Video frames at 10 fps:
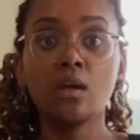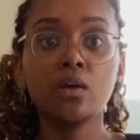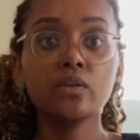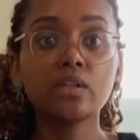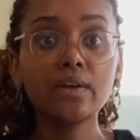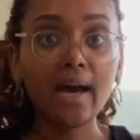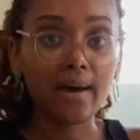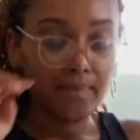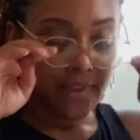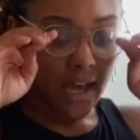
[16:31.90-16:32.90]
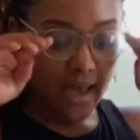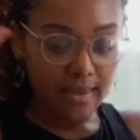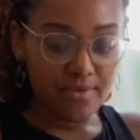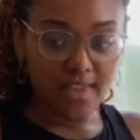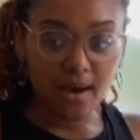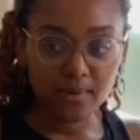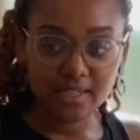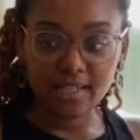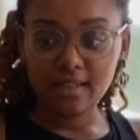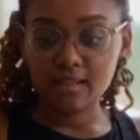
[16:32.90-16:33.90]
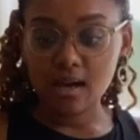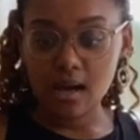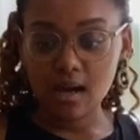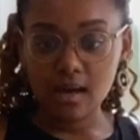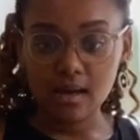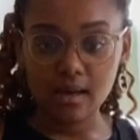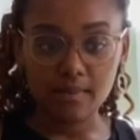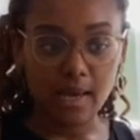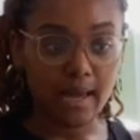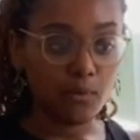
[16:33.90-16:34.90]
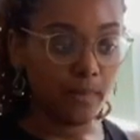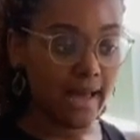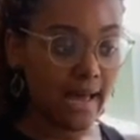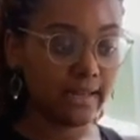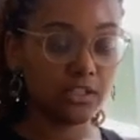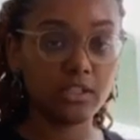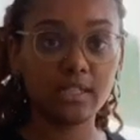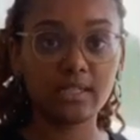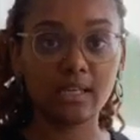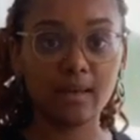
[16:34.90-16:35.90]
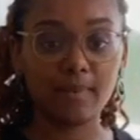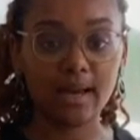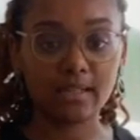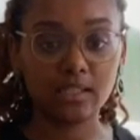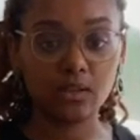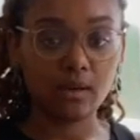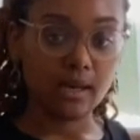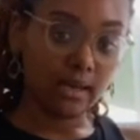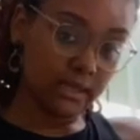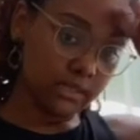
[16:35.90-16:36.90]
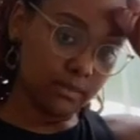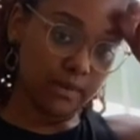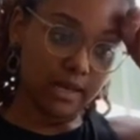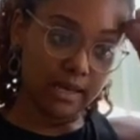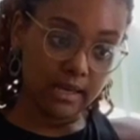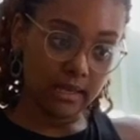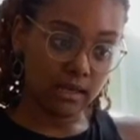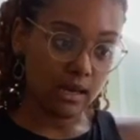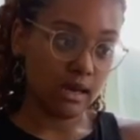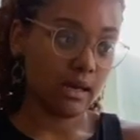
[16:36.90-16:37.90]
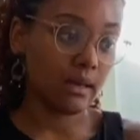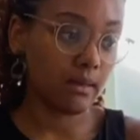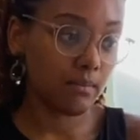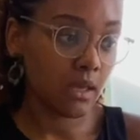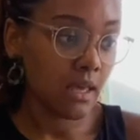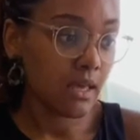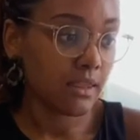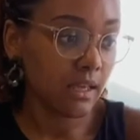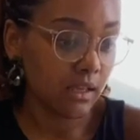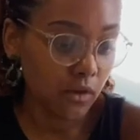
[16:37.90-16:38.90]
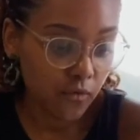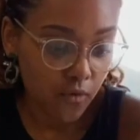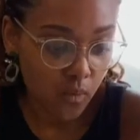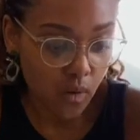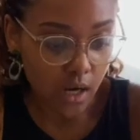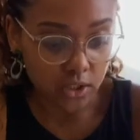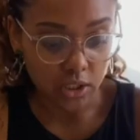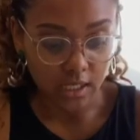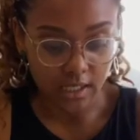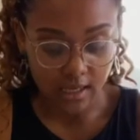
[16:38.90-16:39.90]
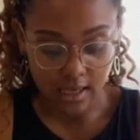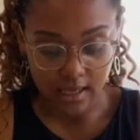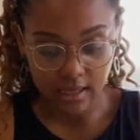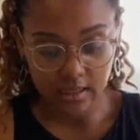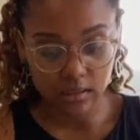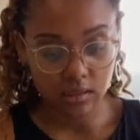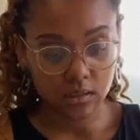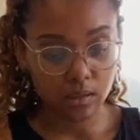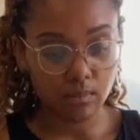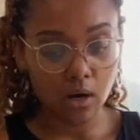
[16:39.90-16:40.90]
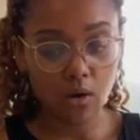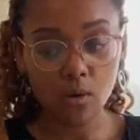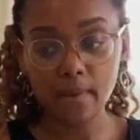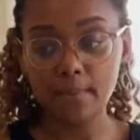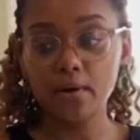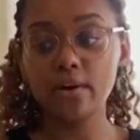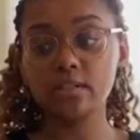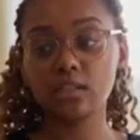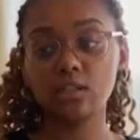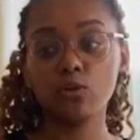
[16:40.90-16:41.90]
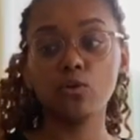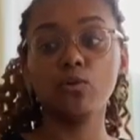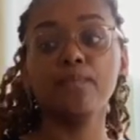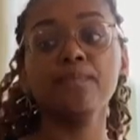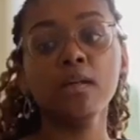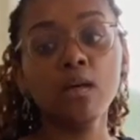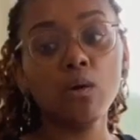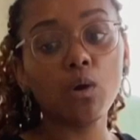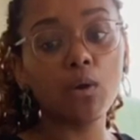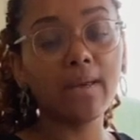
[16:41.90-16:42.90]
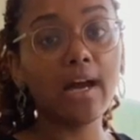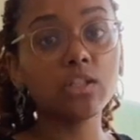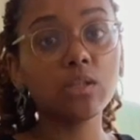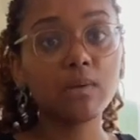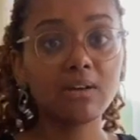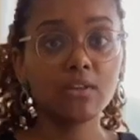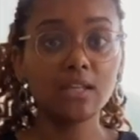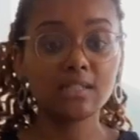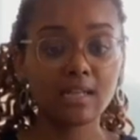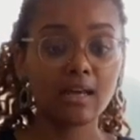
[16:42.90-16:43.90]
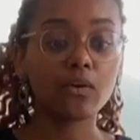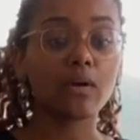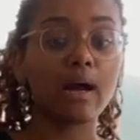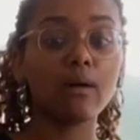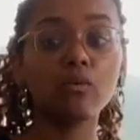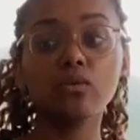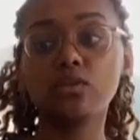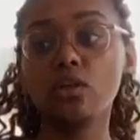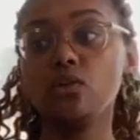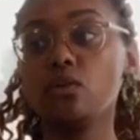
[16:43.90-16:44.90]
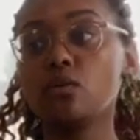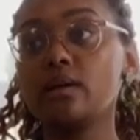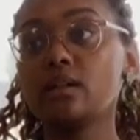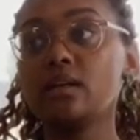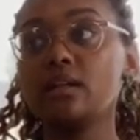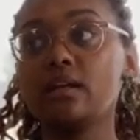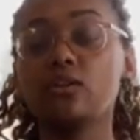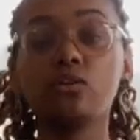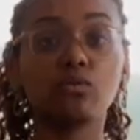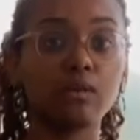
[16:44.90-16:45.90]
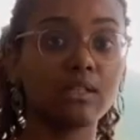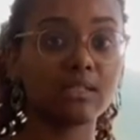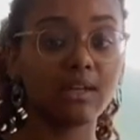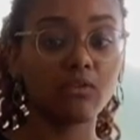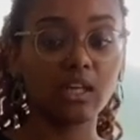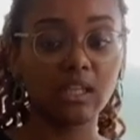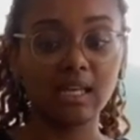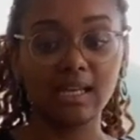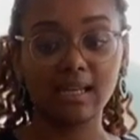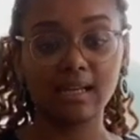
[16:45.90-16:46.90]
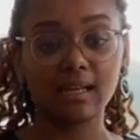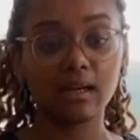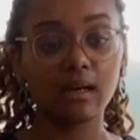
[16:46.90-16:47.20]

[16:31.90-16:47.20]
So yeah, that was it. I will package these and get back to you guys, but thank you for watching, and tomorrow will be part 2 where we actually put everything together. I will show you quickly like the drinks and everything,